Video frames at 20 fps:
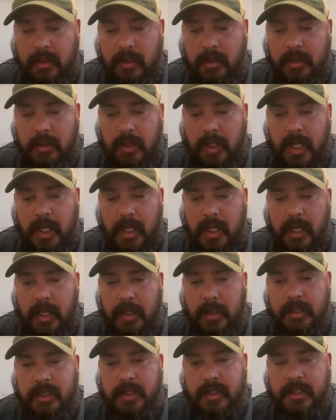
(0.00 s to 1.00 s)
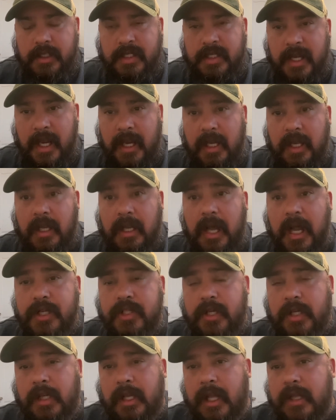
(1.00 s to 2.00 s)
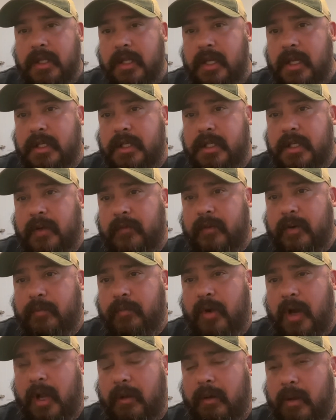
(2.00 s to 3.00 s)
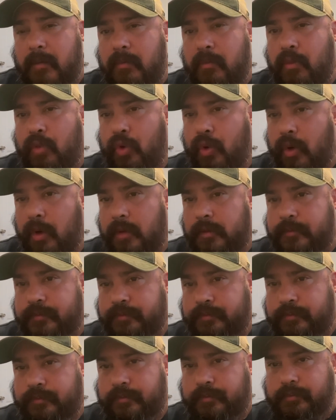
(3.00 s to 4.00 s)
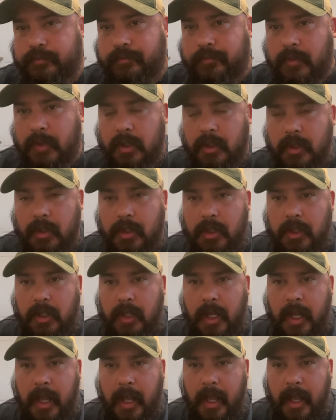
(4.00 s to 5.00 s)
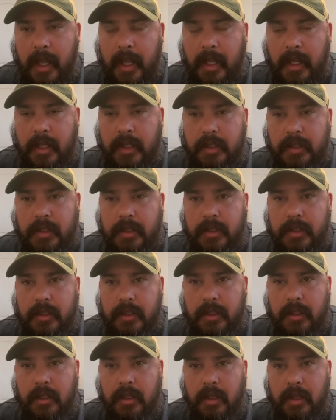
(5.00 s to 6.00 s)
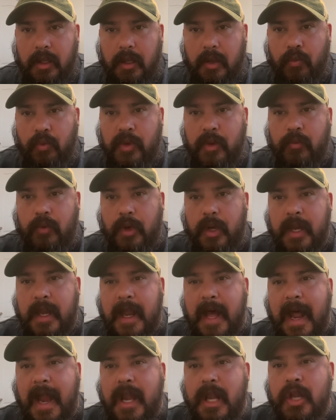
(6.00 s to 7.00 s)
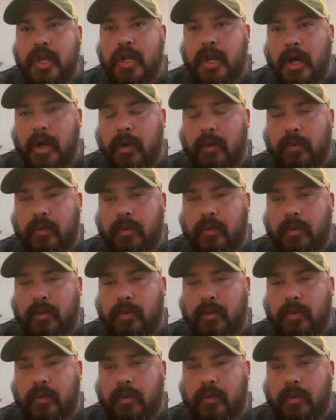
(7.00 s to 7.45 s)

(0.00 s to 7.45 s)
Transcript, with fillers: Uh, psychologically, I think he suffered probably more. And we will not know